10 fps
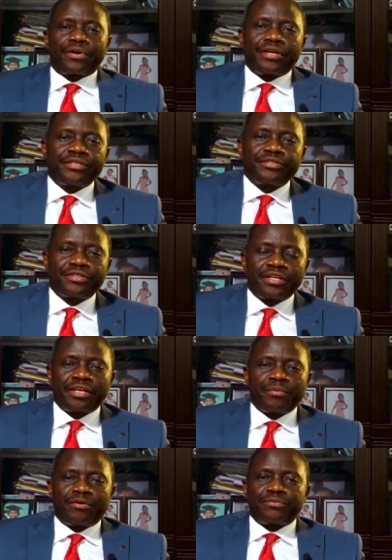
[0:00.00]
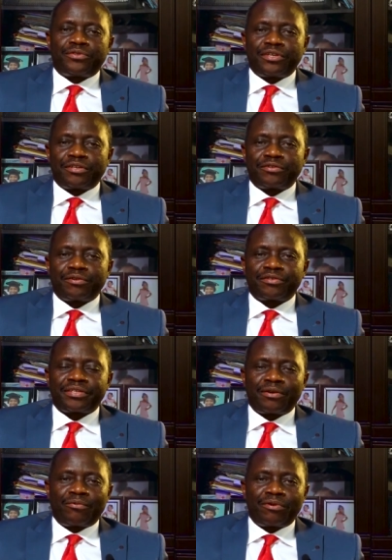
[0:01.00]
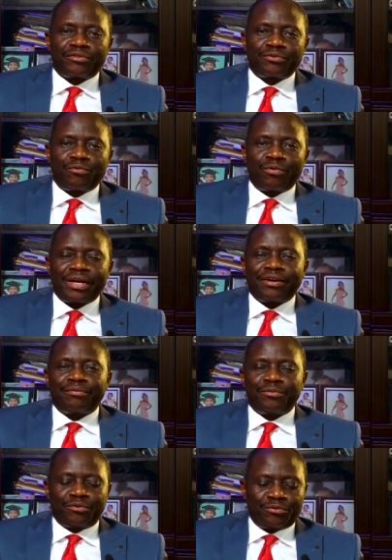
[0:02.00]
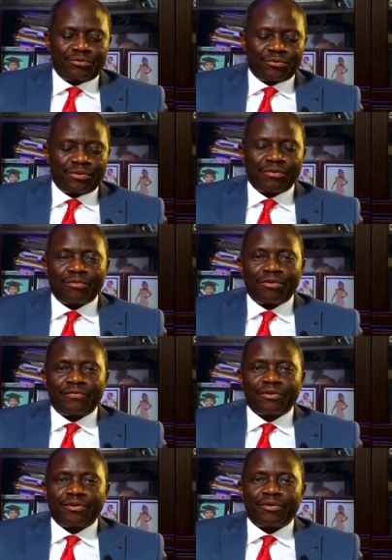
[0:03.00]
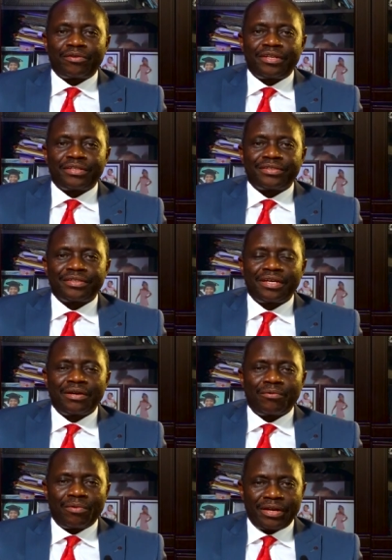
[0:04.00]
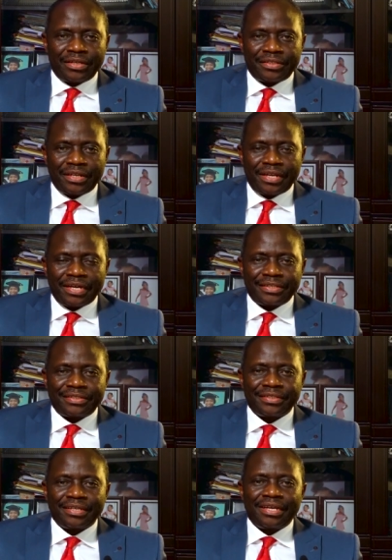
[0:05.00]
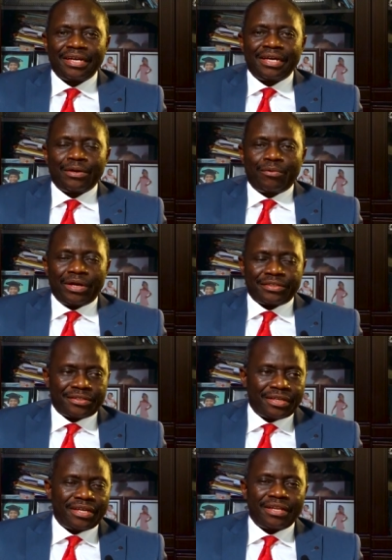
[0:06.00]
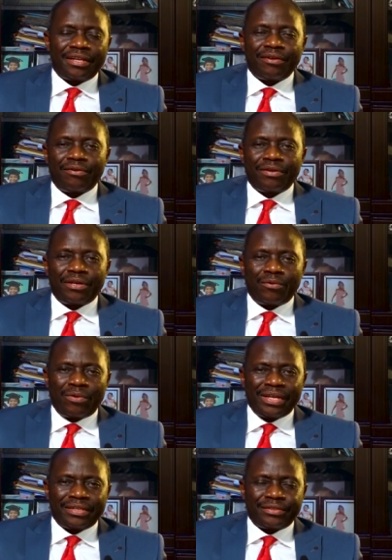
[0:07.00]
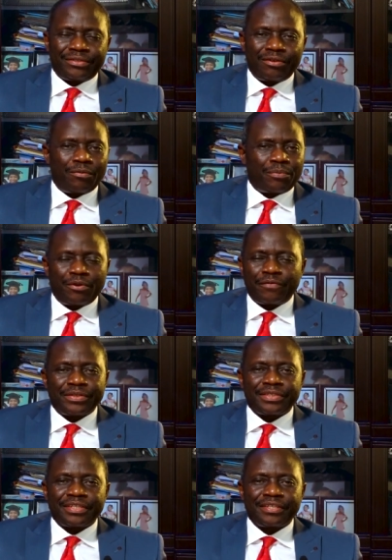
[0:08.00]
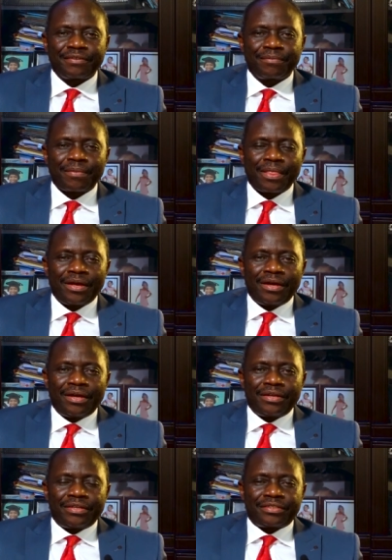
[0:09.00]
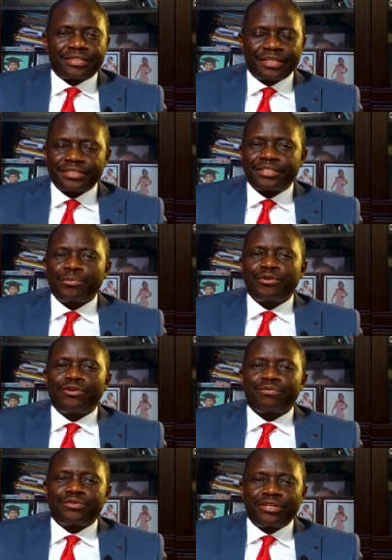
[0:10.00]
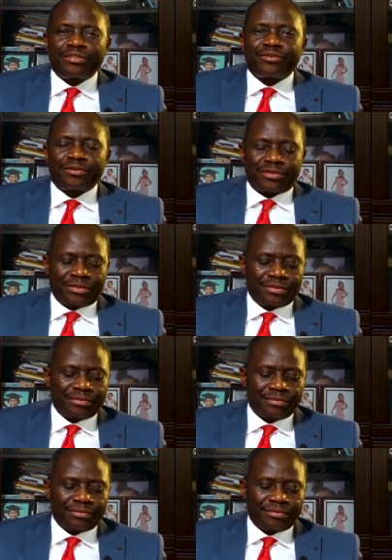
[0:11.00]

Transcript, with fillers: Praise the name of Jesus. I want to welcome you to a Wolf Lord this Wednesday night. We are still on the wings of prophecy. The testimony of Jesus